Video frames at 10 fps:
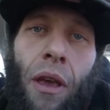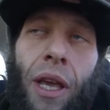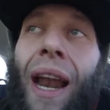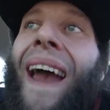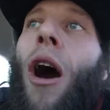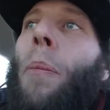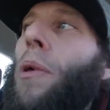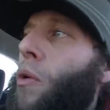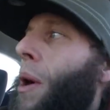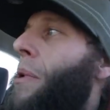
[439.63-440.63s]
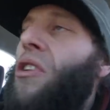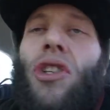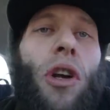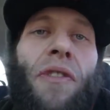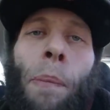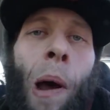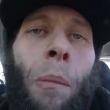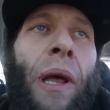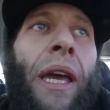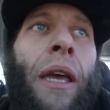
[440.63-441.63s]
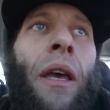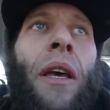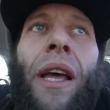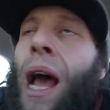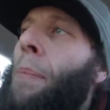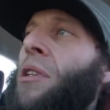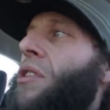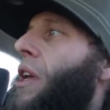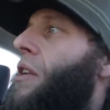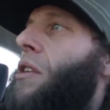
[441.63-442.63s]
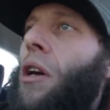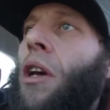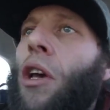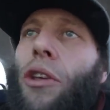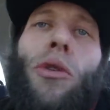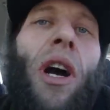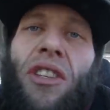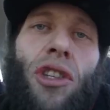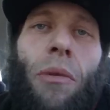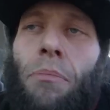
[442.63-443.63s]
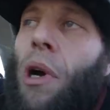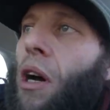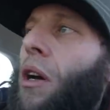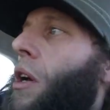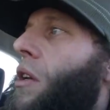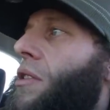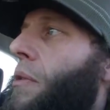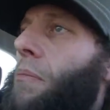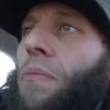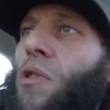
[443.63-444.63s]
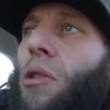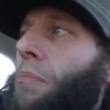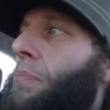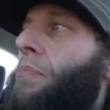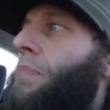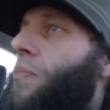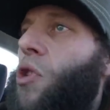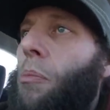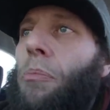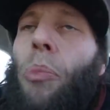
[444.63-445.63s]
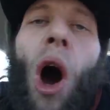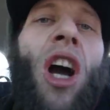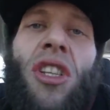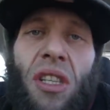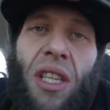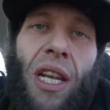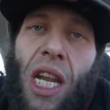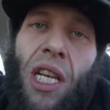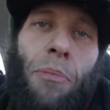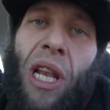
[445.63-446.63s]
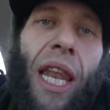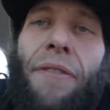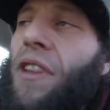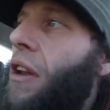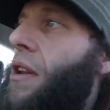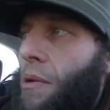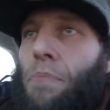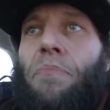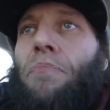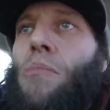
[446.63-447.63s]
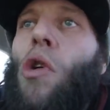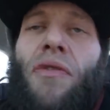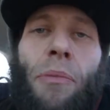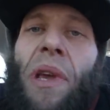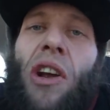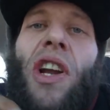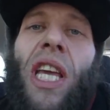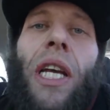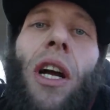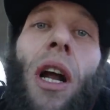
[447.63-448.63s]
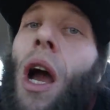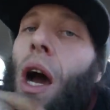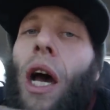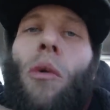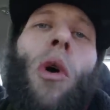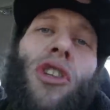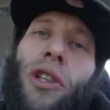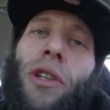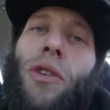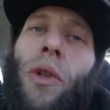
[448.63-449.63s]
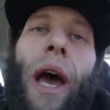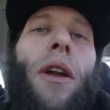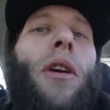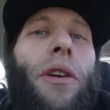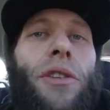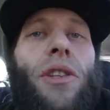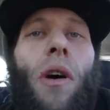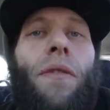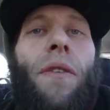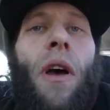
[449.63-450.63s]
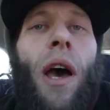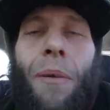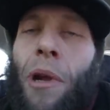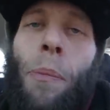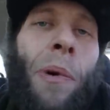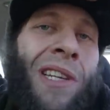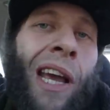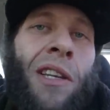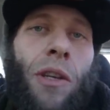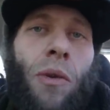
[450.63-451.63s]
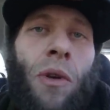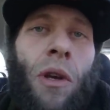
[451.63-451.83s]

Can I help you? I'm here to serve the public. Happens that uh, you got some uh, some some some boxes that need to be lifted and moved from here to here. I don't want you to do that and hurt yourself. I'm here to protect you.